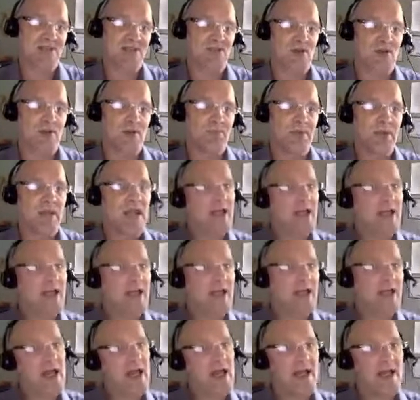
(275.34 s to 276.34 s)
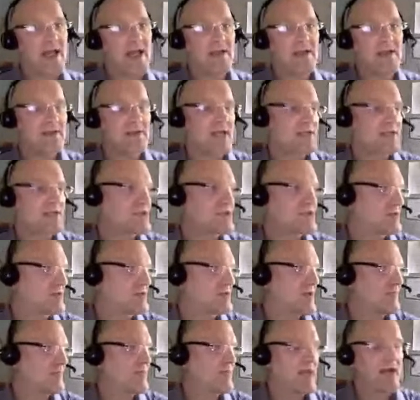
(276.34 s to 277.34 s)
or a plus sign that shows
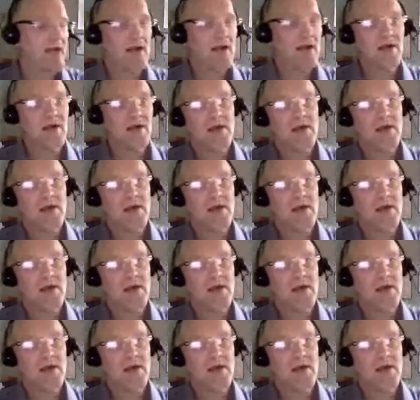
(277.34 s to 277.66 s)
up there.